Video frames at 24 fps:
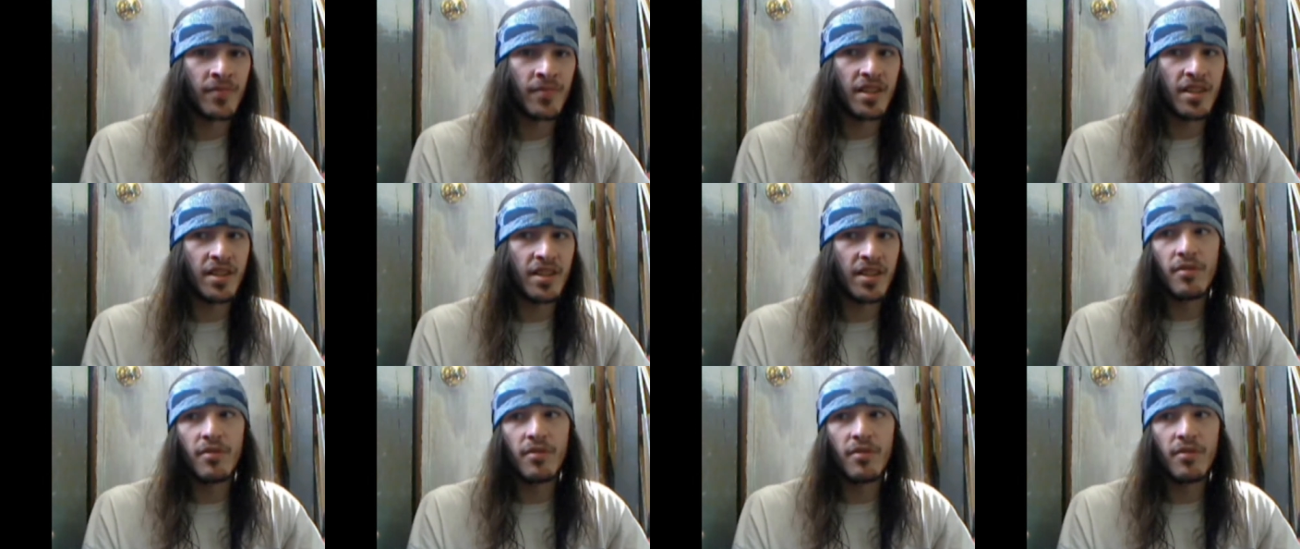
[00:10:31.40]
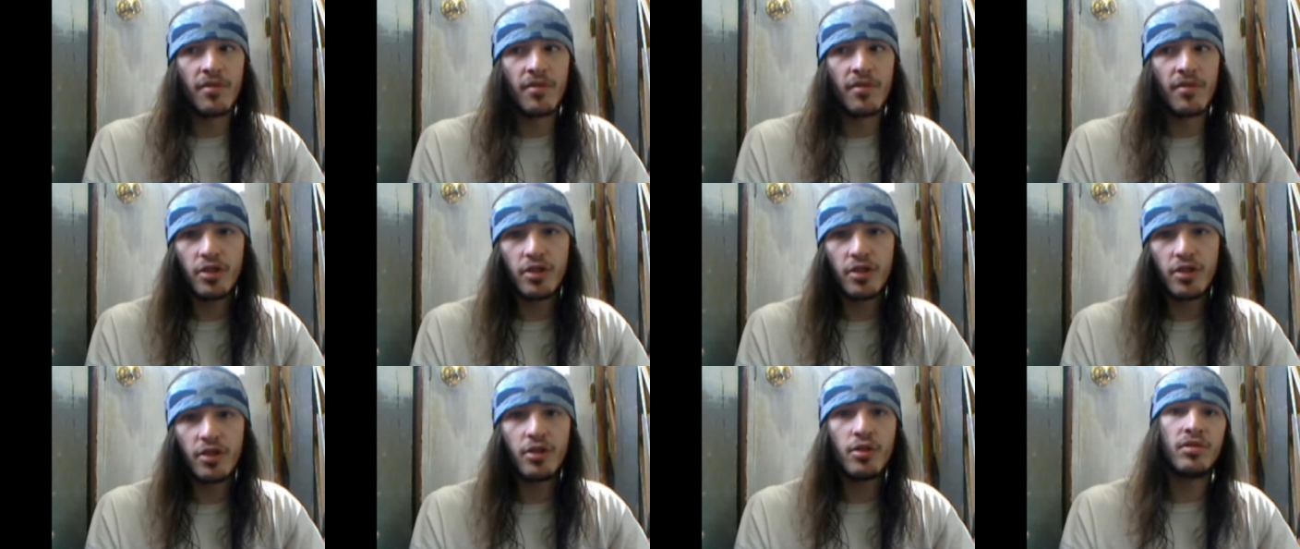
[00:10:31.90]
Thank
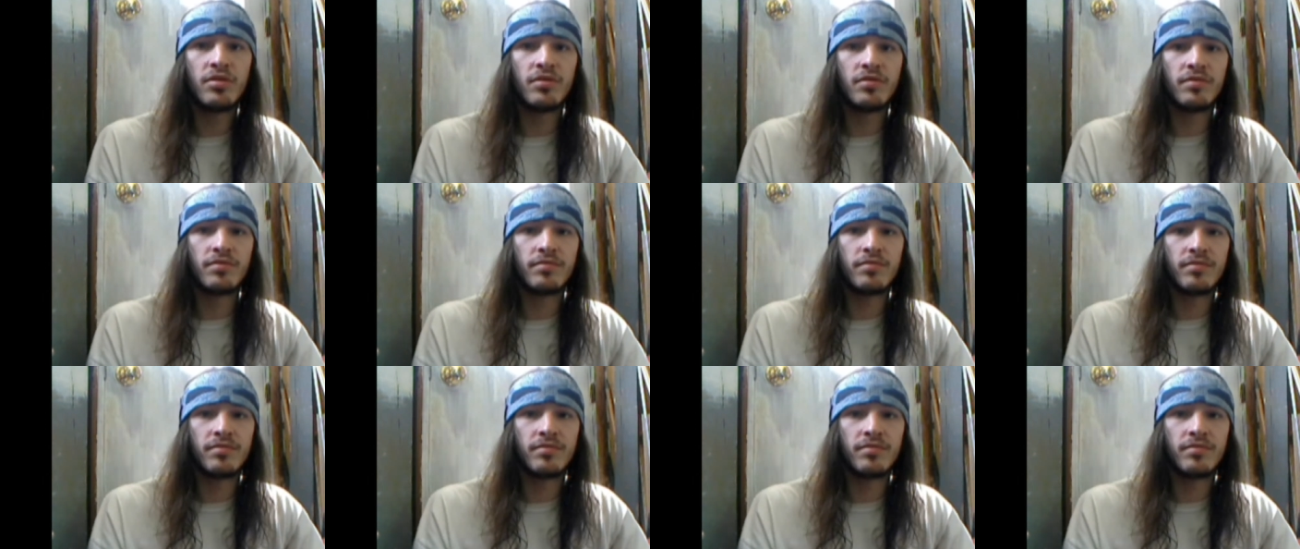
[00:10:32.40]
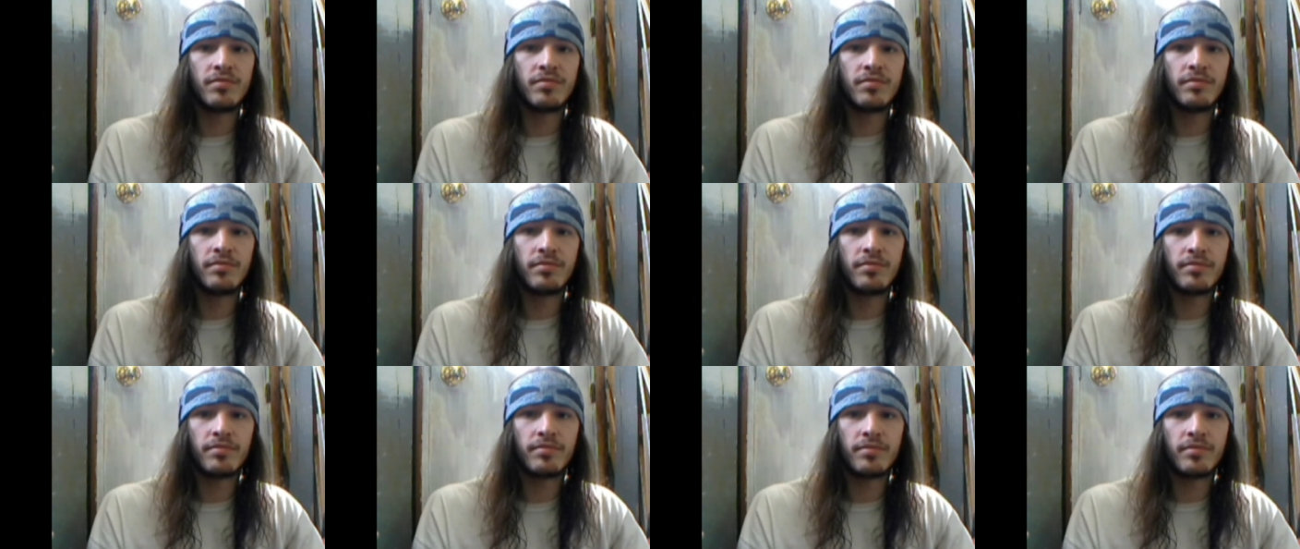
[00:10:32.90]
you.
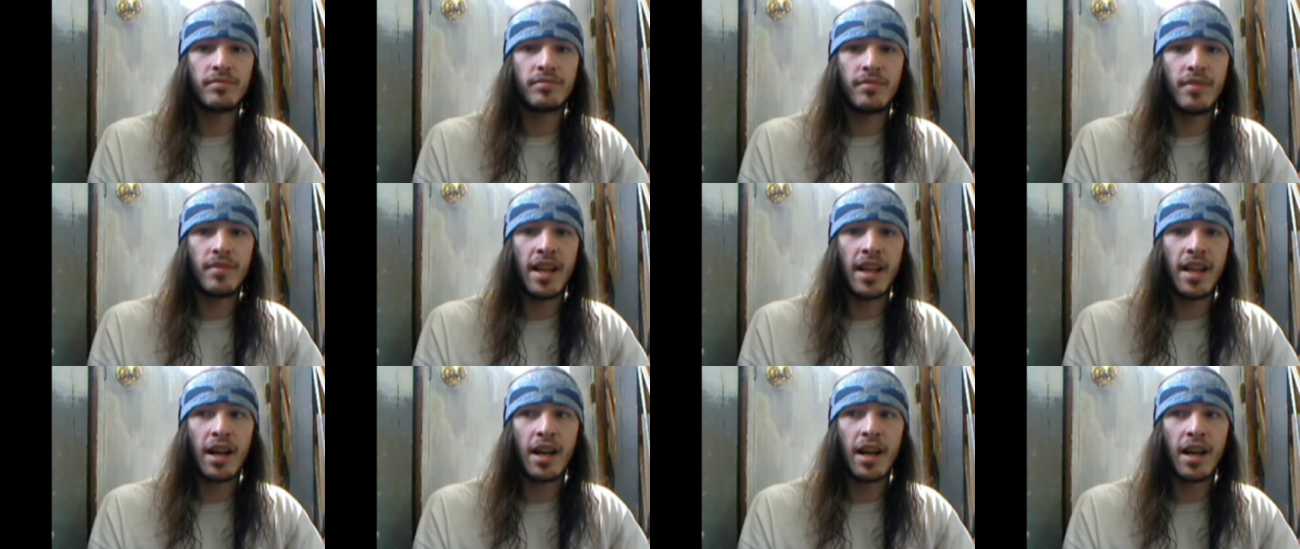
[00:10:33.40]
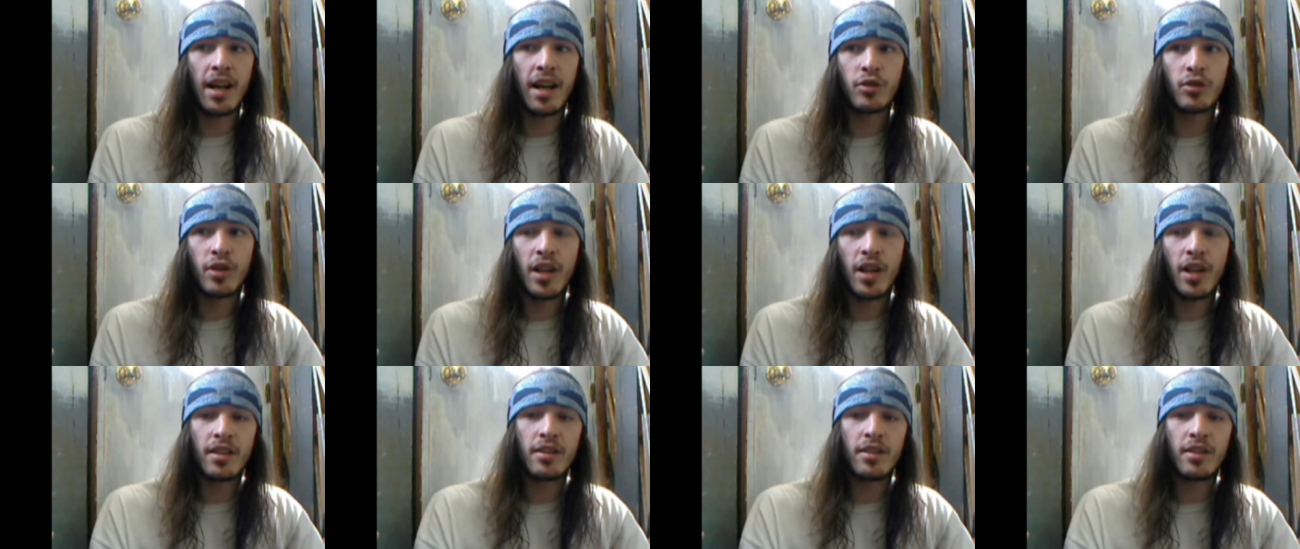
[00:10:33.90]
And I'll try
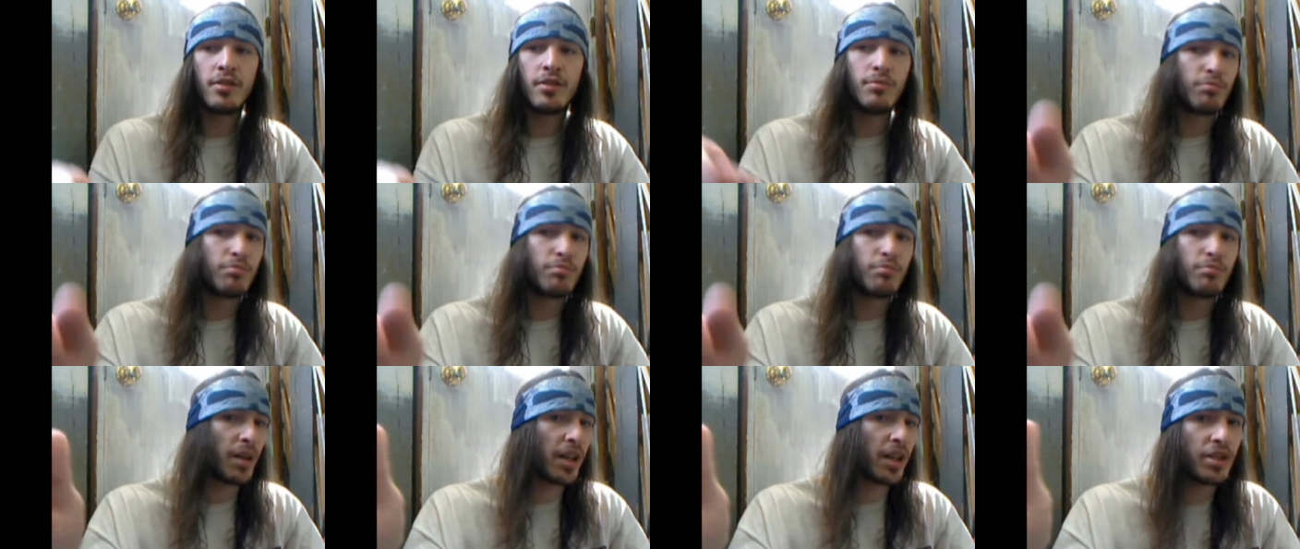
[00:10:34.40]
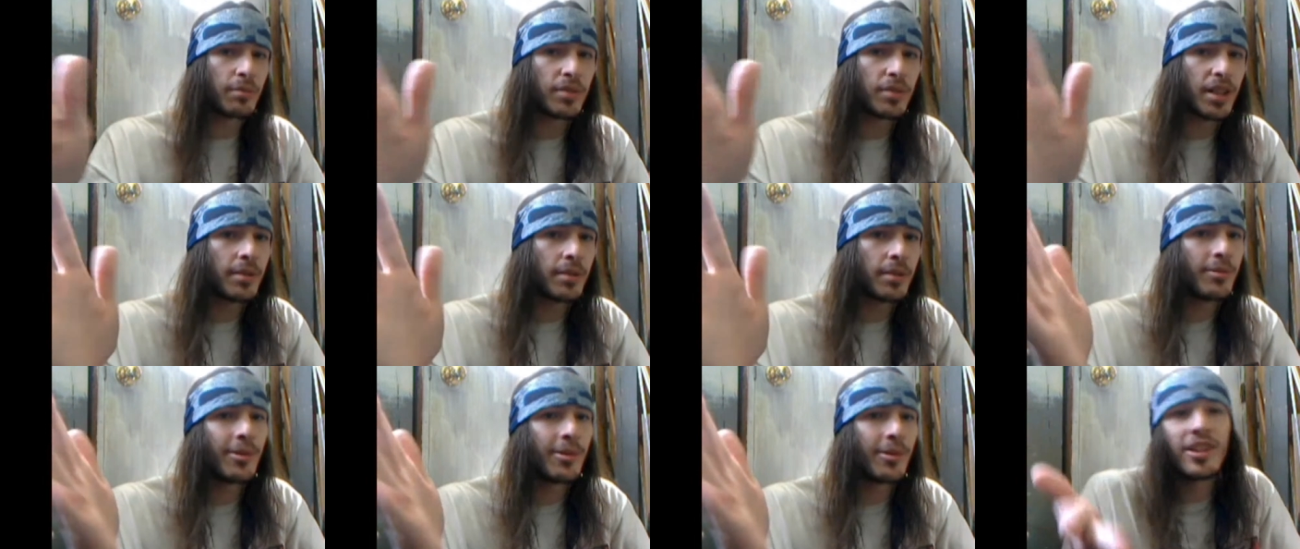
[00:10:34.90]
to make something
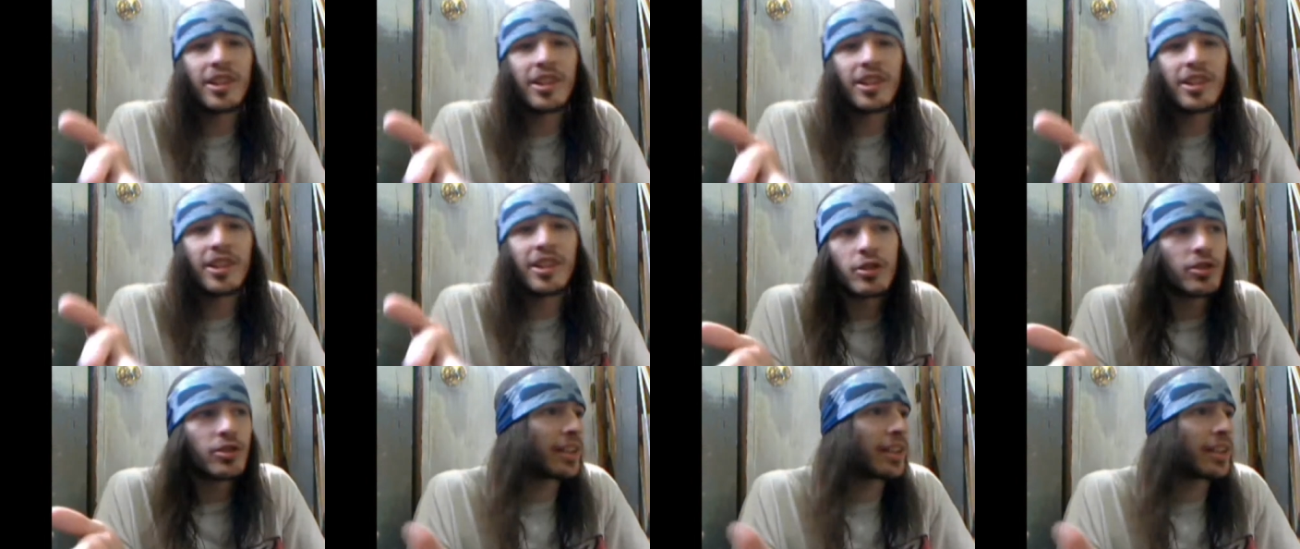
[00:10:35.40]
more interesting.